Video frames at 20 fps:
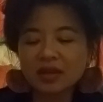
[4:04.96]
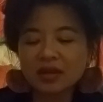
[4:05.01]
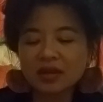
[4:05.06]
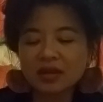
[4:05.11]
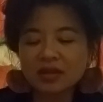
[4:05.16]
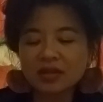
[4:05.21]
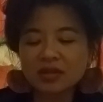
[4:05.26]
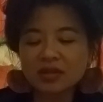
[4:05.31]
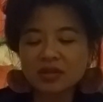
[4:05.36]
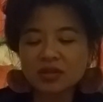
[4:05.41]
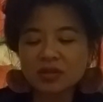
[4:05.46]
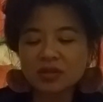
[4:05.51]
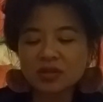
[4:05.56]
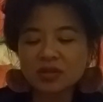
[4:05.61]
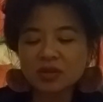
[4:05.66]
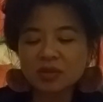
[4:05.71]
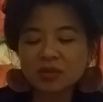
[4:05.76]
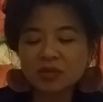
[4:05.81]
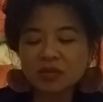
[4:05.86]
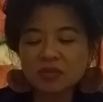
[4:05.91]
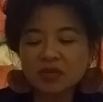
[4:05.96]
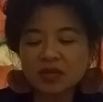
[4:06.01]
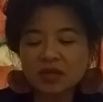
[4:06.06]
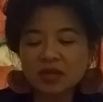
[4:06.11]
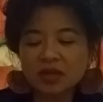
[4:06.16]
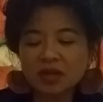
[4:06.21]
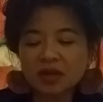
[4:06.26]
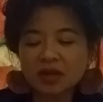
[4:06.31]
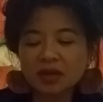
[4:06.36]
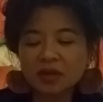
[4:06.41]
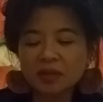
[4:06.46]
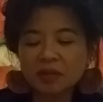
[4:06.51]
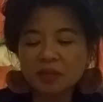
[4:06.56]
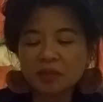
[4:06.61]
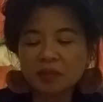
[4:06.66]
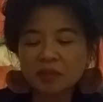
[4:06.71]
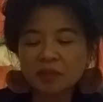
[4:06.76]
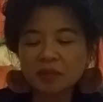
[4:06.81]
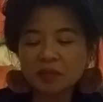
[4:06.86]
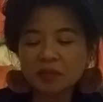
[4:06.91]
So some of the
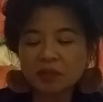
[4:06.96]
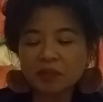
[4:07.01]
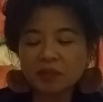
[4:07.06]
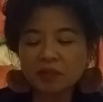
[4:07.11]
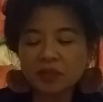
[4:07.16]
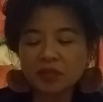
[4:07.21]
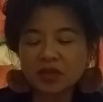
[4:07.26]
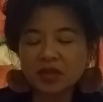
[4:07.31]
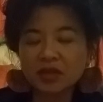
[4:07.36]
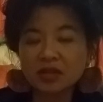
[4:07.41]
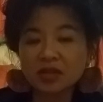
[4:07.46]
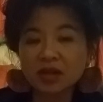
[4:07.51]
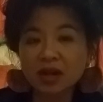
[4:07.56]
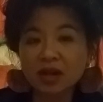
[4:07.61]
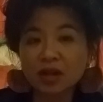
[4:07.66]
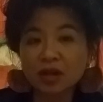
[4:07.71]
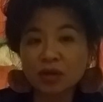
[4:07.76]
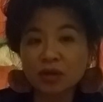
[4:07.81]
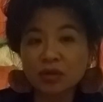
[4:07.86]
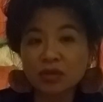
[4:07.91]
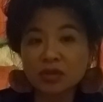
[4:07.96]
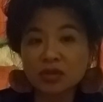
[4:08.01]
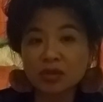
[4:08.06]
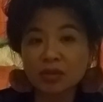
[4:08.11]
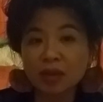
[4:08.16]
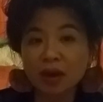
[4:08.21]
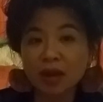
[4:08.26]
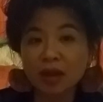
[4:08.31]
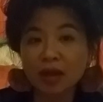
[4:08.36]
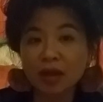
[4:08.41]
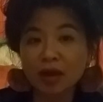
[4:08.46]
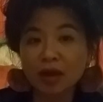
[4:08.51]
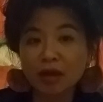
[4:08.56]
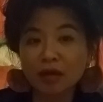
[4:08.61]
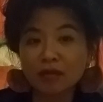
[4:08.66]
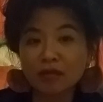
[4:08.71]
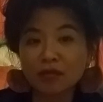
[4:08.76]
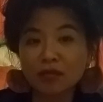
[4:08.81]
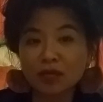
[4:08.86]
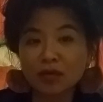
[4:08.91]
things that I noticed in my
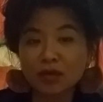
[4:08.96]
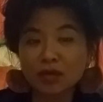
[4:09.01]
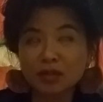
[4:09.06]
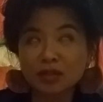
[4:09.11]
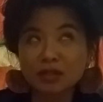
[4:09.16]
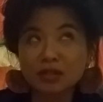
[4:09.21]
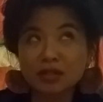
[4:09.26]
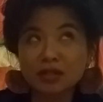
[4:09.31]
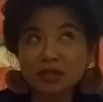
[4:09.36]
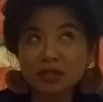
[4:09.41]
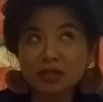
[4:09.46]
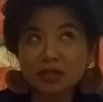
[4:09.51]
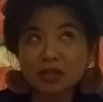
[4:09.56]
life was,